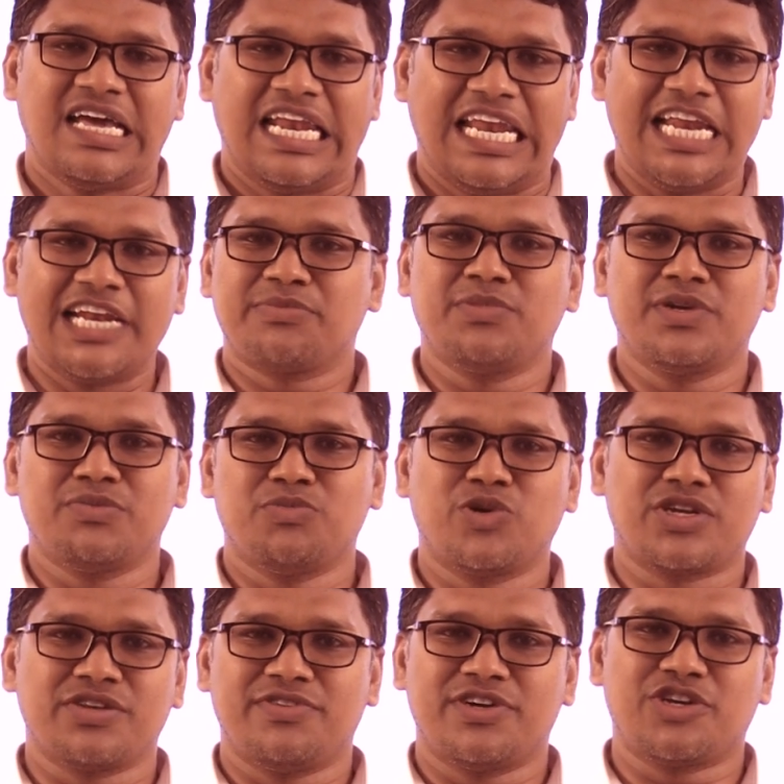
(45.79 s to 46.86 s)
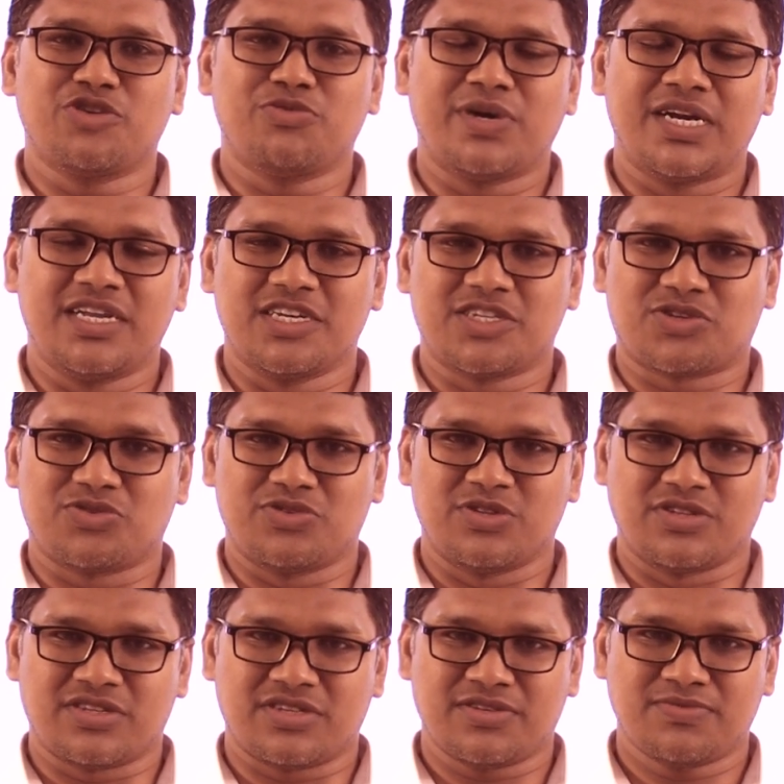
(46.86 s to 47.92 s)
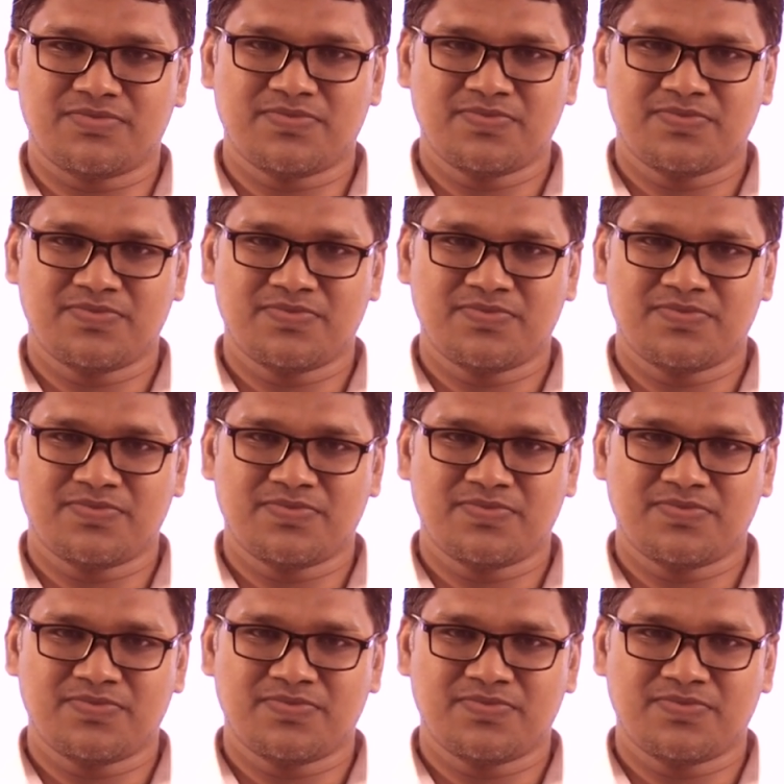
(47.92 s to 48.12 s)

let me motivate you, my dear students.